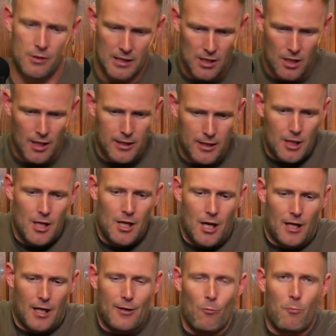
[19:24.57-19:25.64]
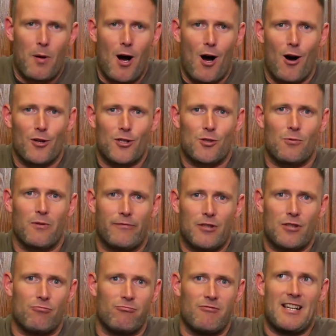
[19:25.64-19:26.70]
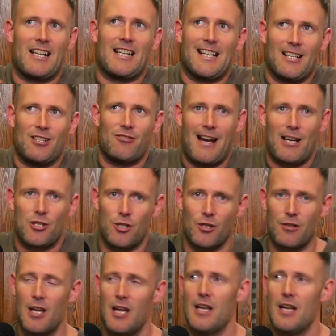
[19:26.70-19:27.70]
It's like a little parcel of just wriggling attraction.